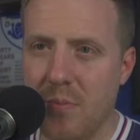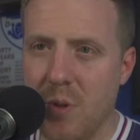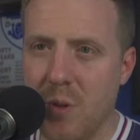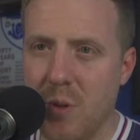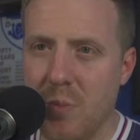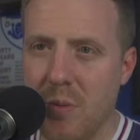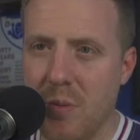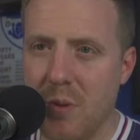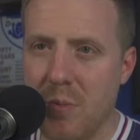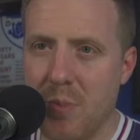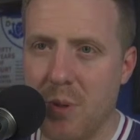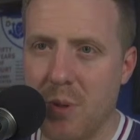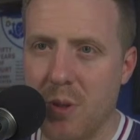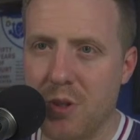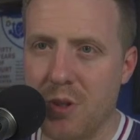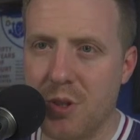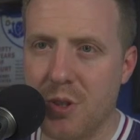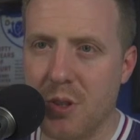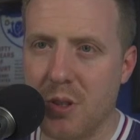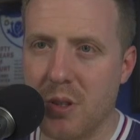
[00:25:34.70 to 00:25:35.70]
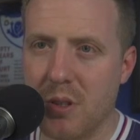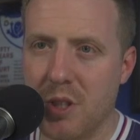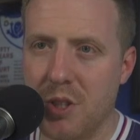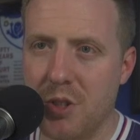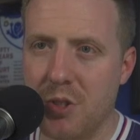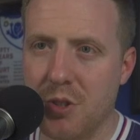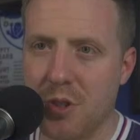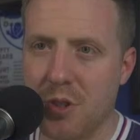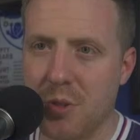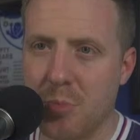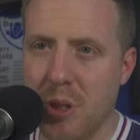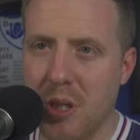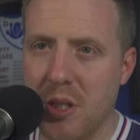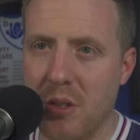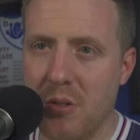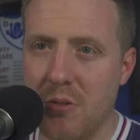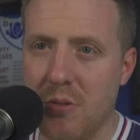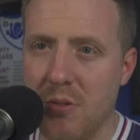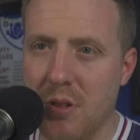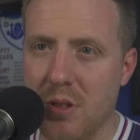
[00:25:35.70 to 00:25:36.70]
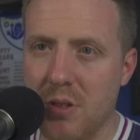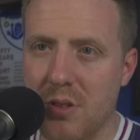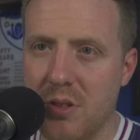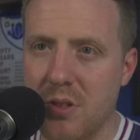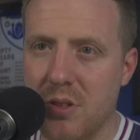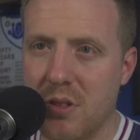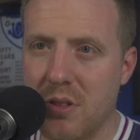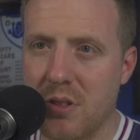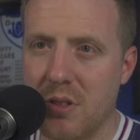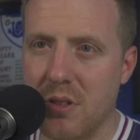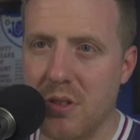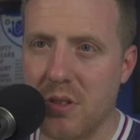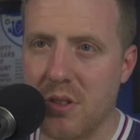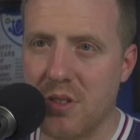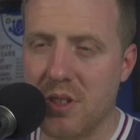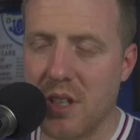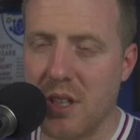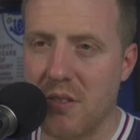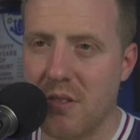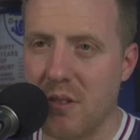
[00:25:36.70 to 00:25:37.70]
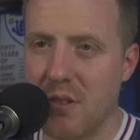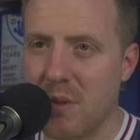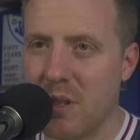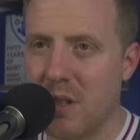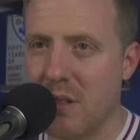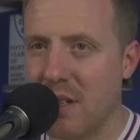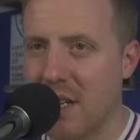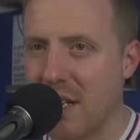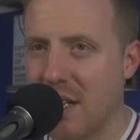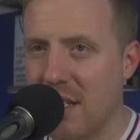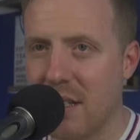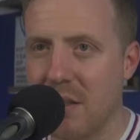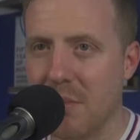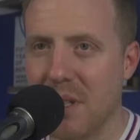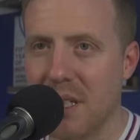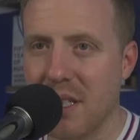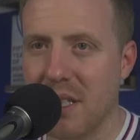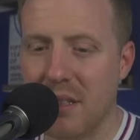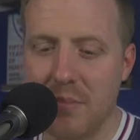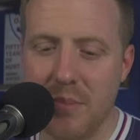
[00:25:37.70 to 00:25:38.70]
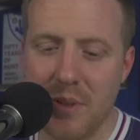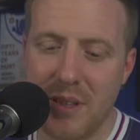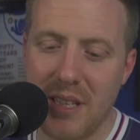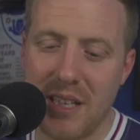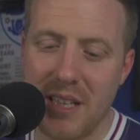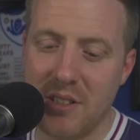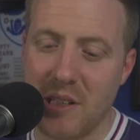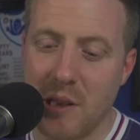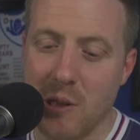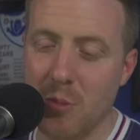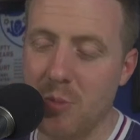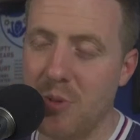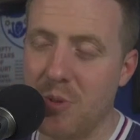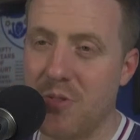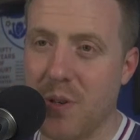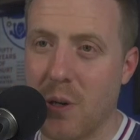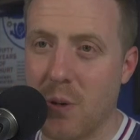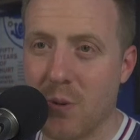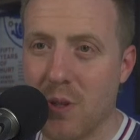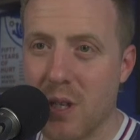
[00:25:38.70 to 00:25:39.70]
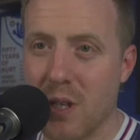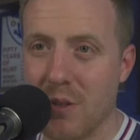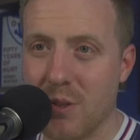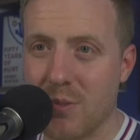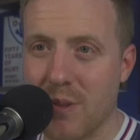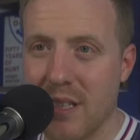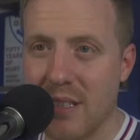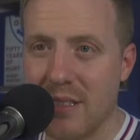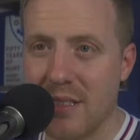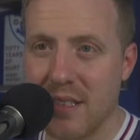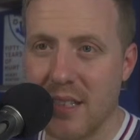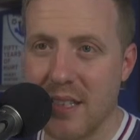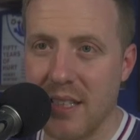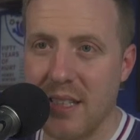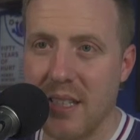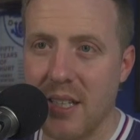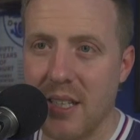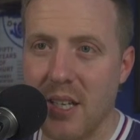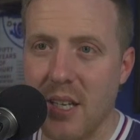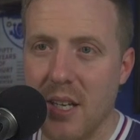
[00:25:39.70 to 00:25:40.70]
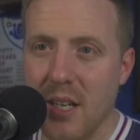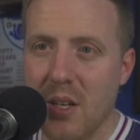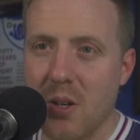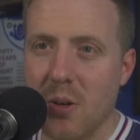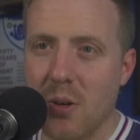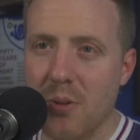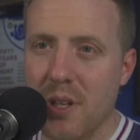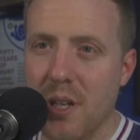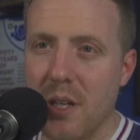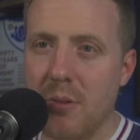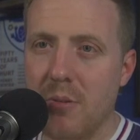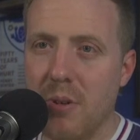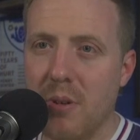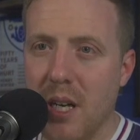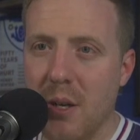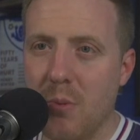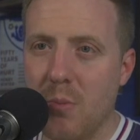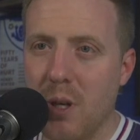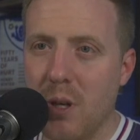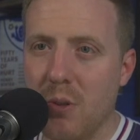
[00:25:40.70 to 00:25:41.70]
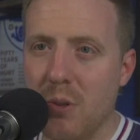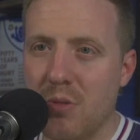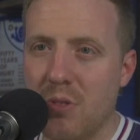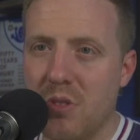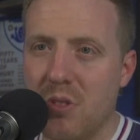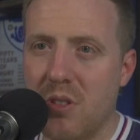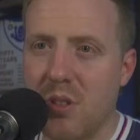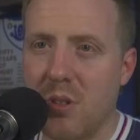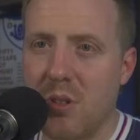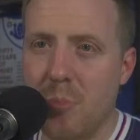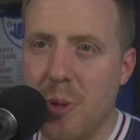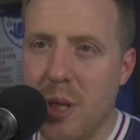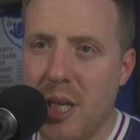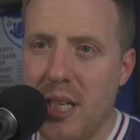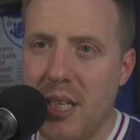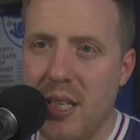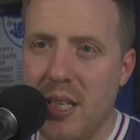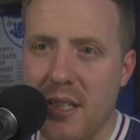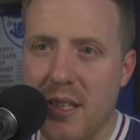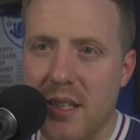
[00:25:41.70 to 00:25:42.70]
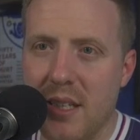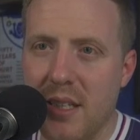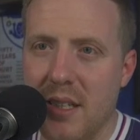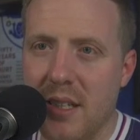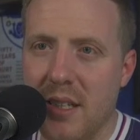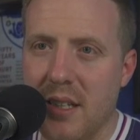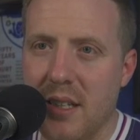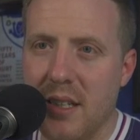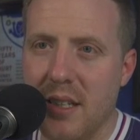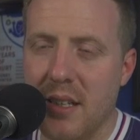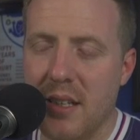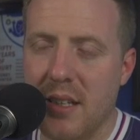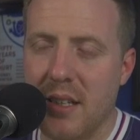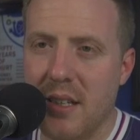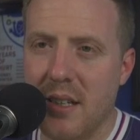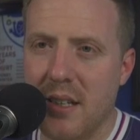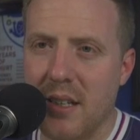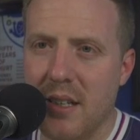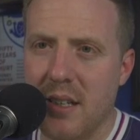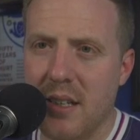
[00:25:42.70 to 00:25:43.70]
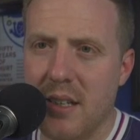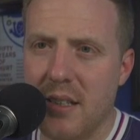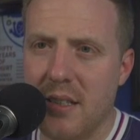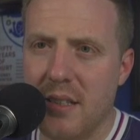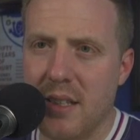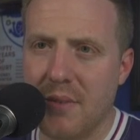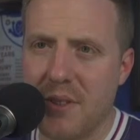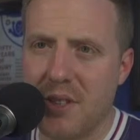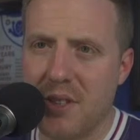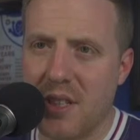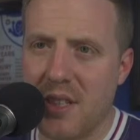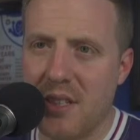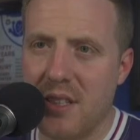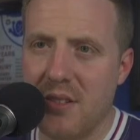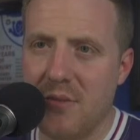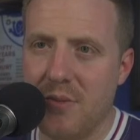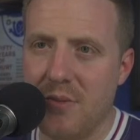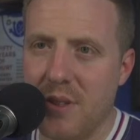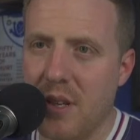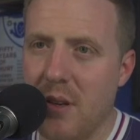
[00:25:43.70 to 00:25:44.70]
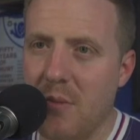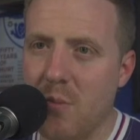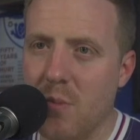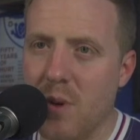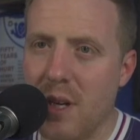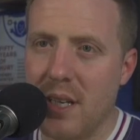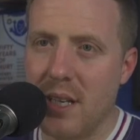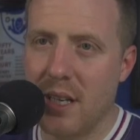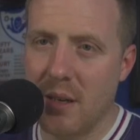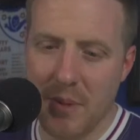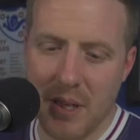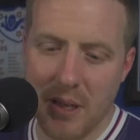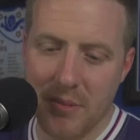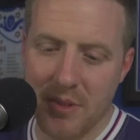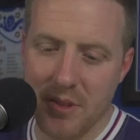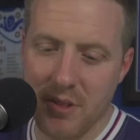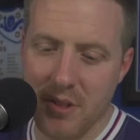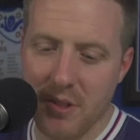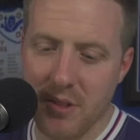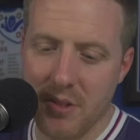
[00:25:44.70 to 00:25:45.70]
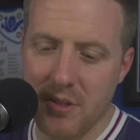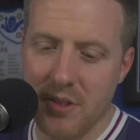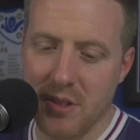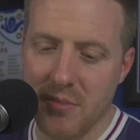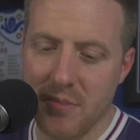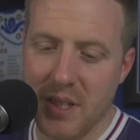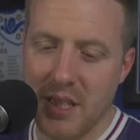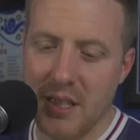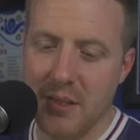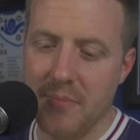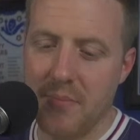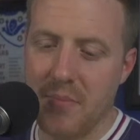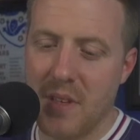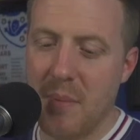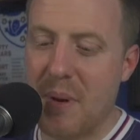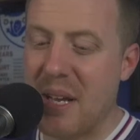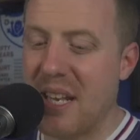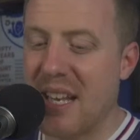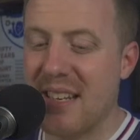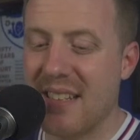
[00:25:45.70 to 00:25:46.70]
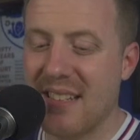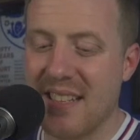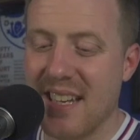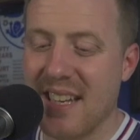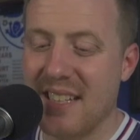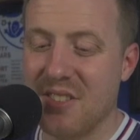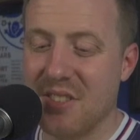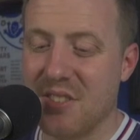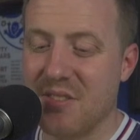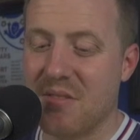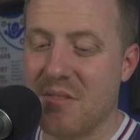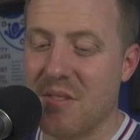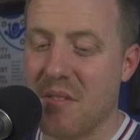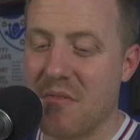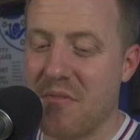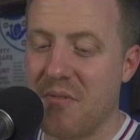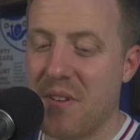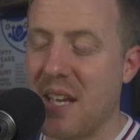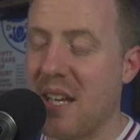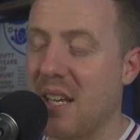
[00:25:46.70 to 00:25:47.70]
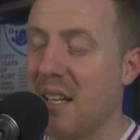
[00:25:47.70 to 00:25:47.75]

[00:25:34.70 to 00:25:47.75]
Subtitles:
with Portugal, who has just been across the other side of the world. I know, mate. But that's club's fault, though, as well, isn't it? Although I will still be devastated if we don't win. I'll be absolutely gutted, mate. I mean, at the end of the day, just the fit.